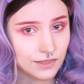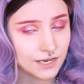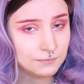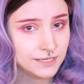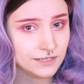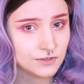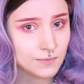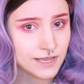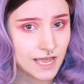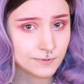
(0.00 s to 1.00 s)
that means
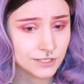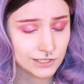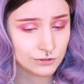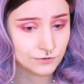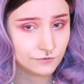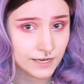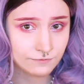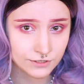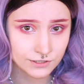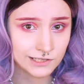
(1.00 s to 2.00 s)
my absolute
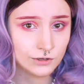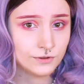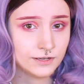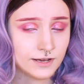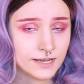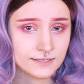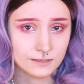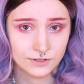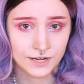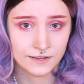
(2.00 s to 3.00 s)
favorite clothing
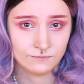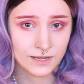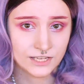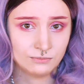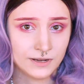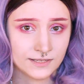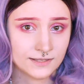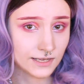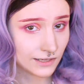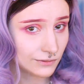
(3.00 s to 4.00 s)
item that I've made
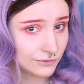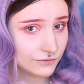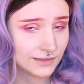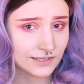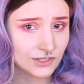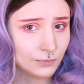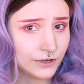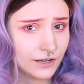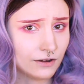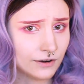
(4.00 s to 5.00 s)
myself. That's a
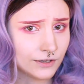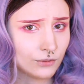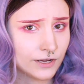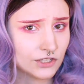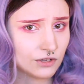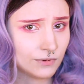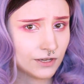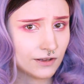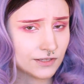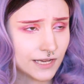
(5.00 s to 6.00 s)
pretty hard question
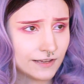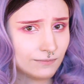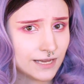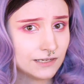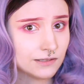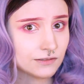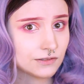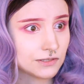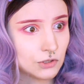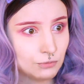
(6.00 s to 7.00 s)
because I made
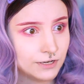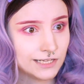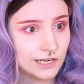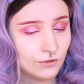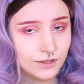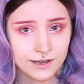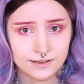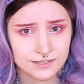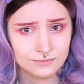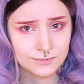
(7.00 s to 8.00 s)
so many clothing
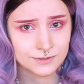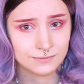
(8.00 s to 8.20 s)
items